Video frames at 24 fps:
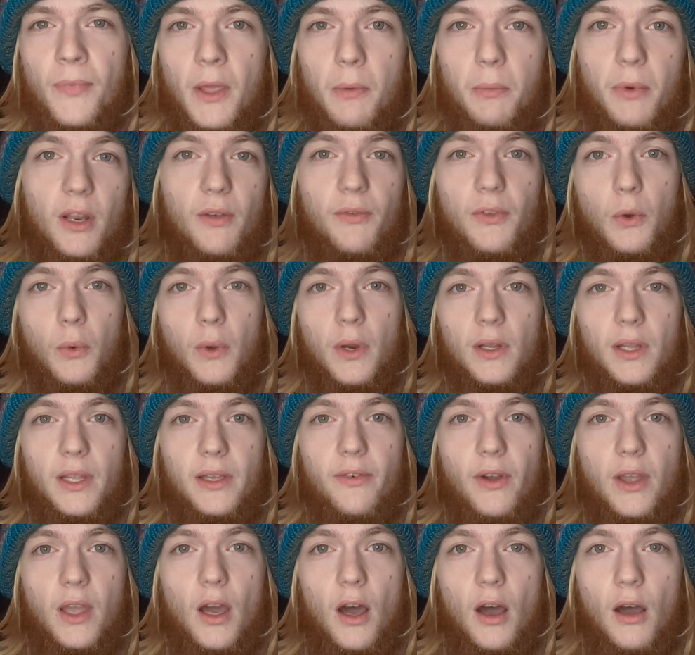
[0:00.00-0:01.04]
But if you want to
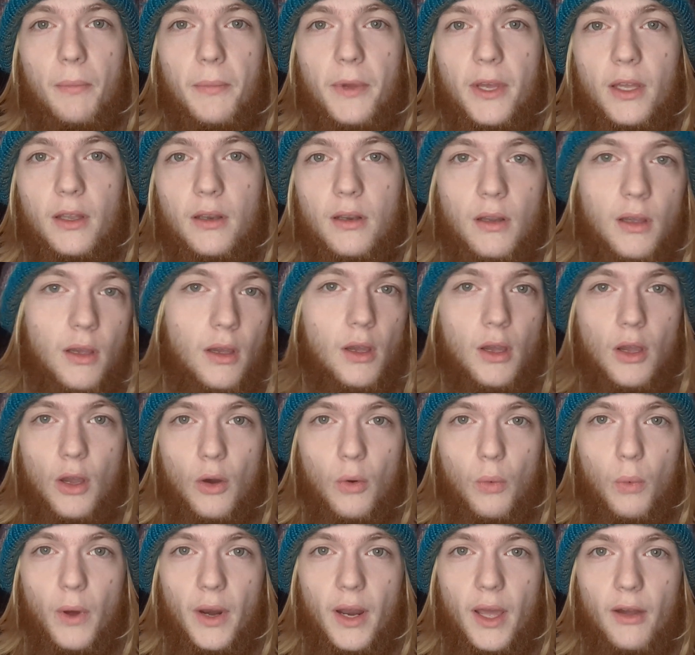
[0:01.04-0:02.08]
leave a comment,
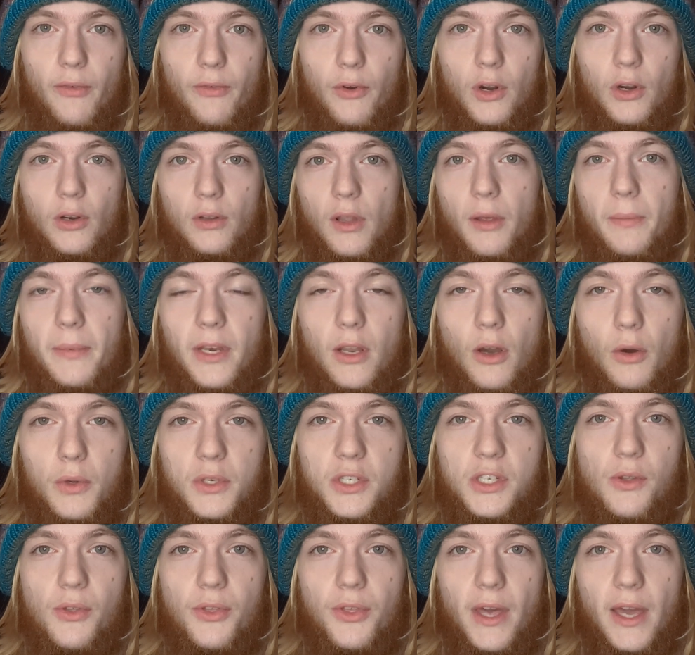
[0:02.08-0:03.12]
whatever, let me know
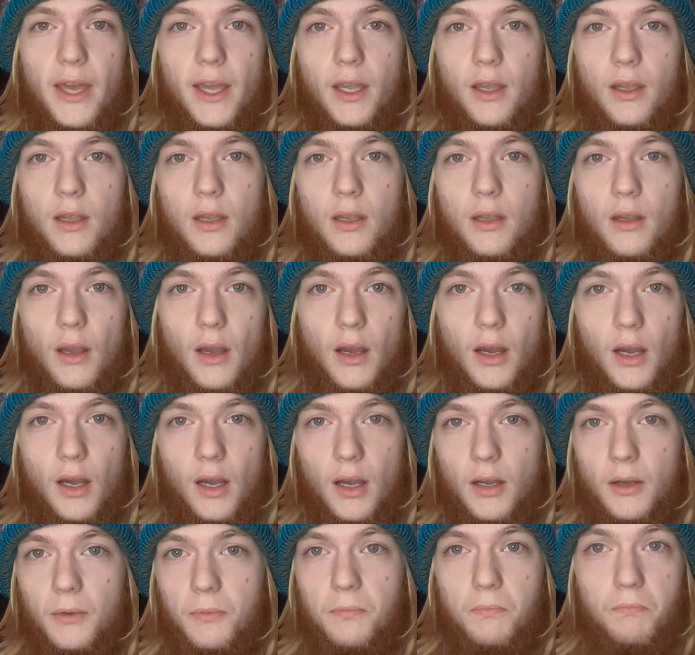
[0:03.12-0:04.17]
what you think.
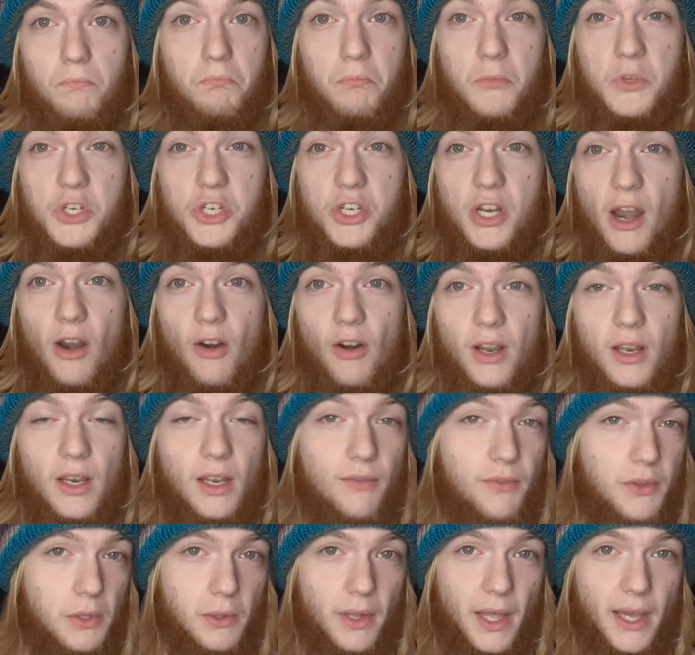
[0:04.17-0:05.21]
Share it
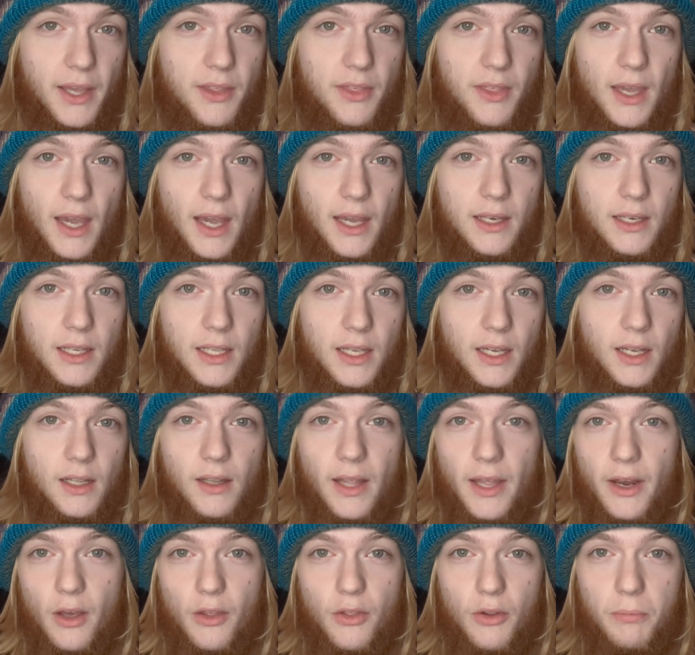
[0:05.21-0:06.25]
if you like the idea.
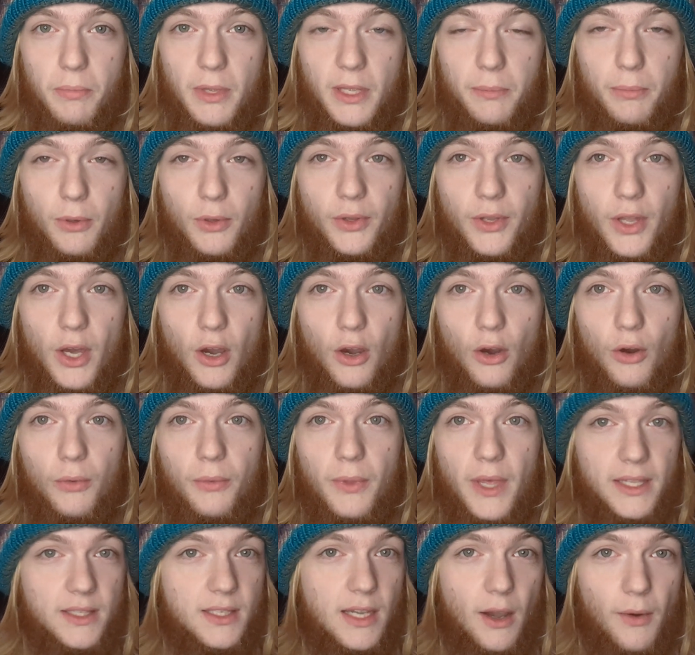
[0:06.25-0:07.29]
Let other people know.
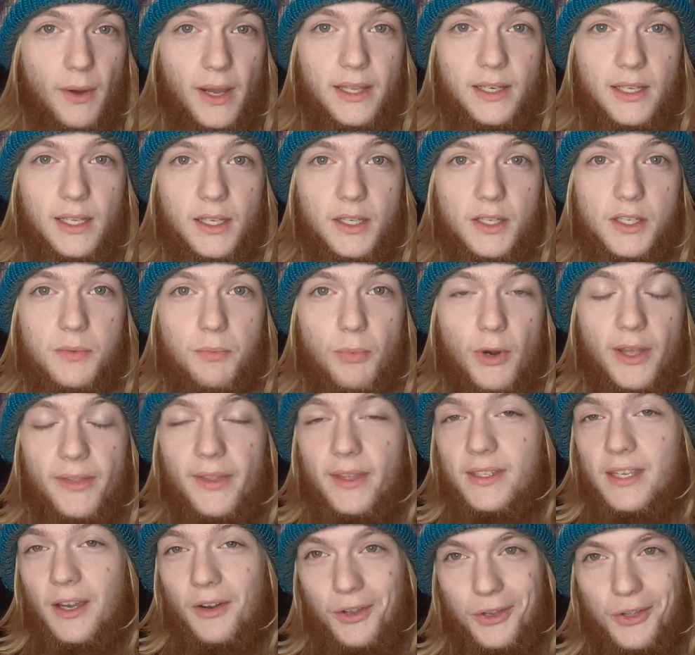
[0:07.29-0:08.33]
That's how ideas spread.
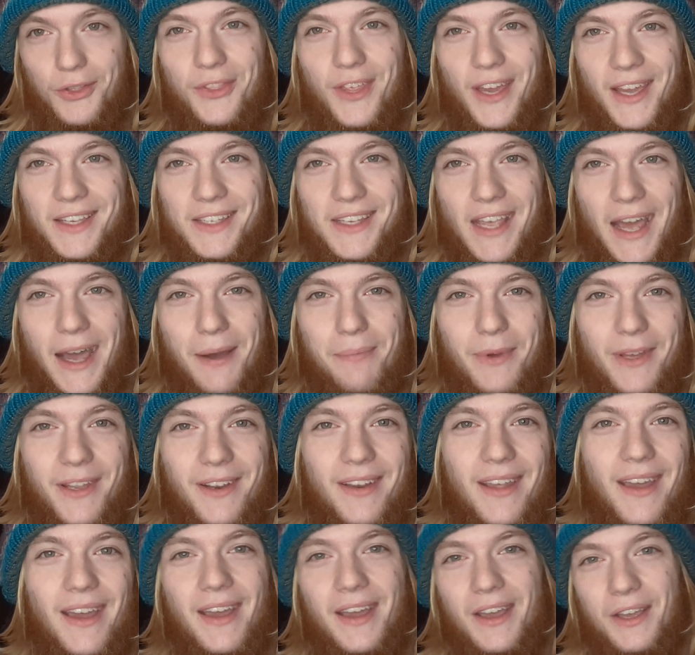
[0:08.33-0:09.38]
That's how good things
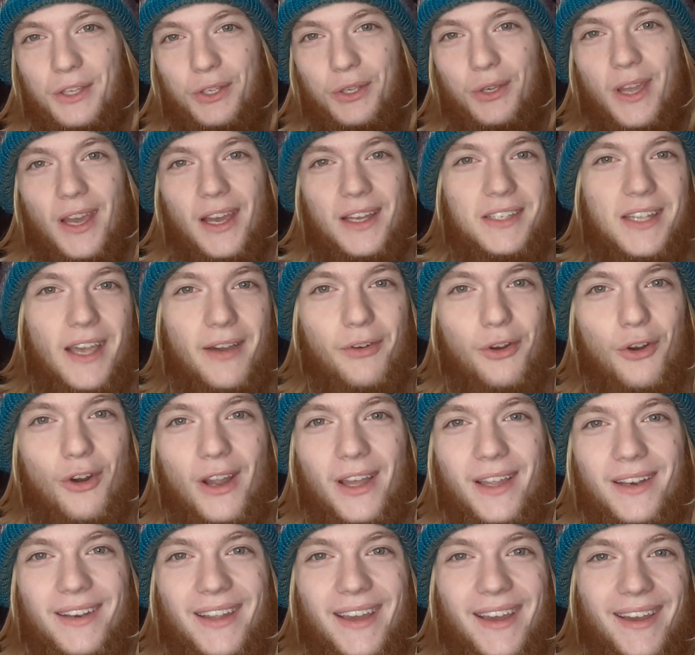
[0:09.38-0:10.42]
happen. You guys have a
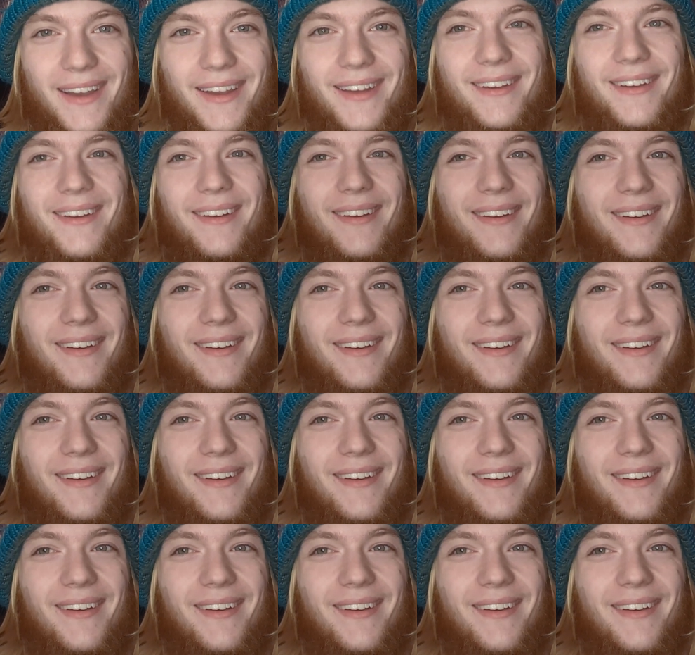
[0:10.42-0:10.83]
great day.